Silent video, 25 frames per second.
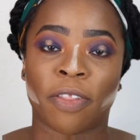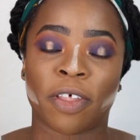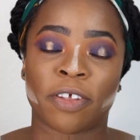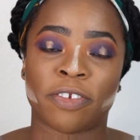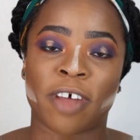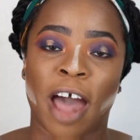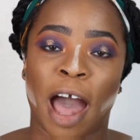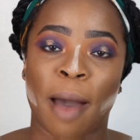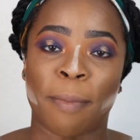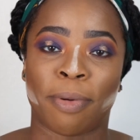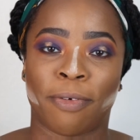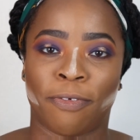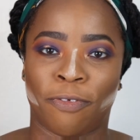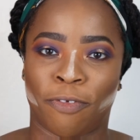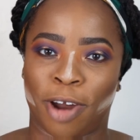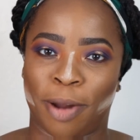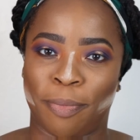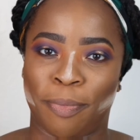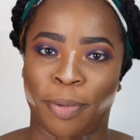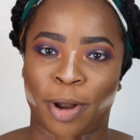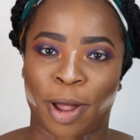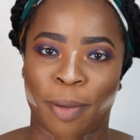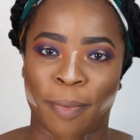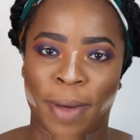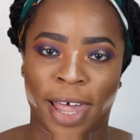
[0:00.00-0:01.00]
And then on the top,
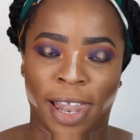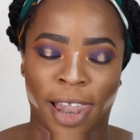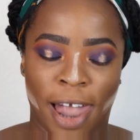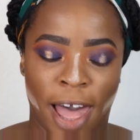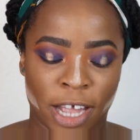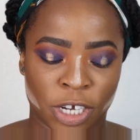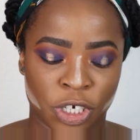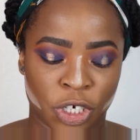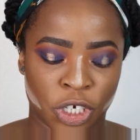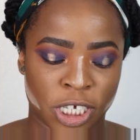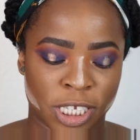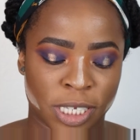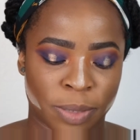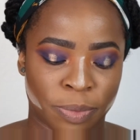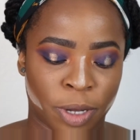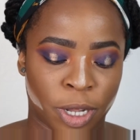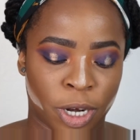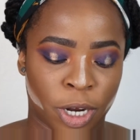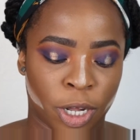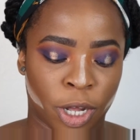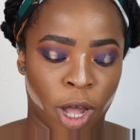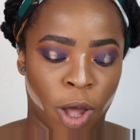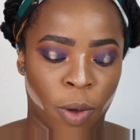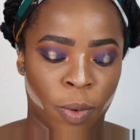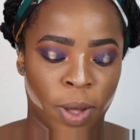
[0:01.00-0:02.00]
before I put on my
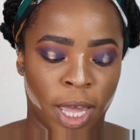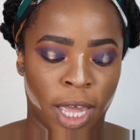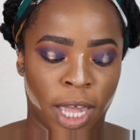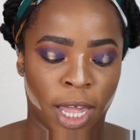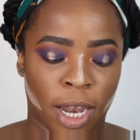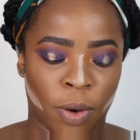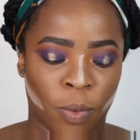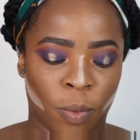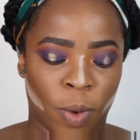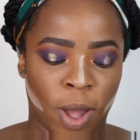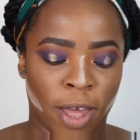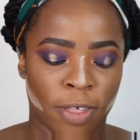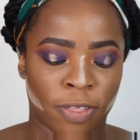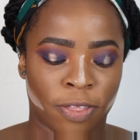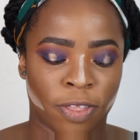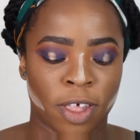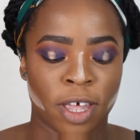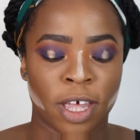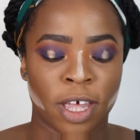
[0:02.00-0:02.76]
lashes, I'm gonna go in